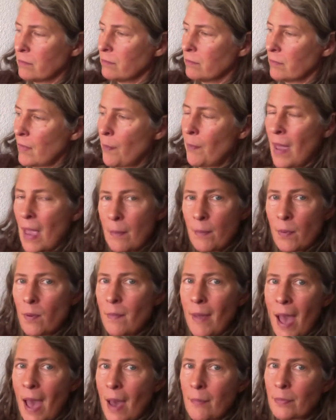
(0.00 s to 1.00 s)
a paper
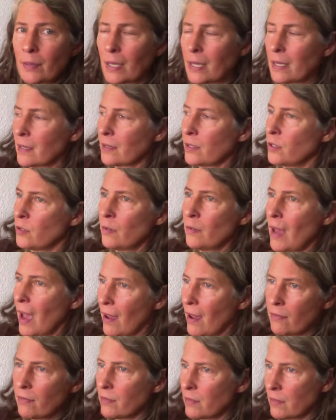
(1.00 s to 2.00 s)
map, like you'd
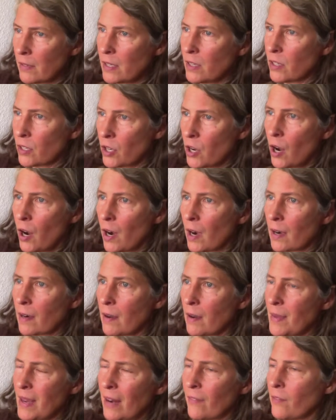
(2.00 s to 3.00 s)
have in the car.
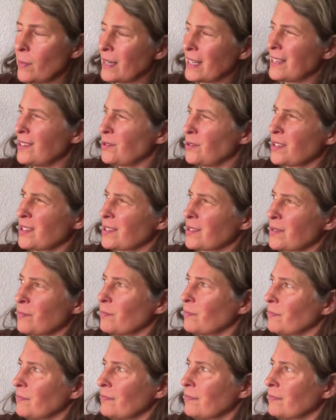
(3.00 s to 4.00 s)
I mean, everybody uses
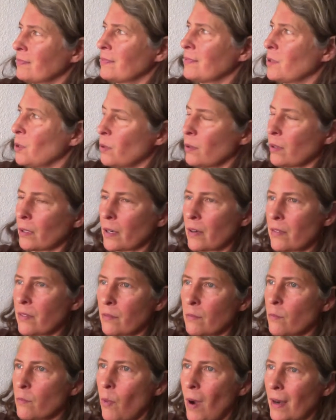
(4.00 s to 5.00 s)
Google Earth
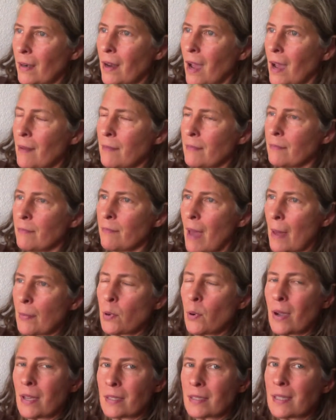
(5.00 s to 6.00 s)
and whatnot,
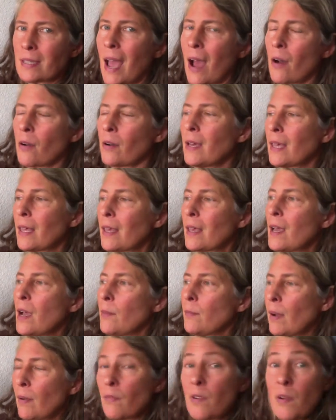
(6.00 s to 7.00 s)
MapQuest now.
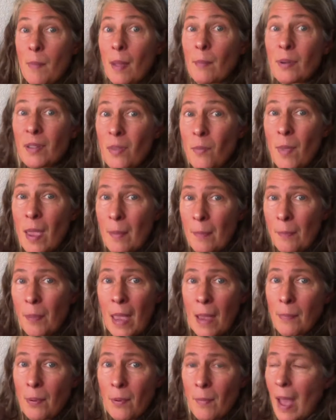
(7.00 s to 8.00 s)
But remember the
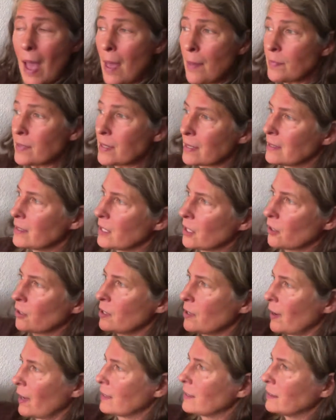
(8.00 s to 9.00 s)
paper maps, and
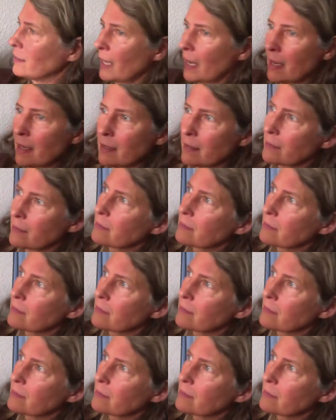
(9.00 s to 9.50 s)
you had to like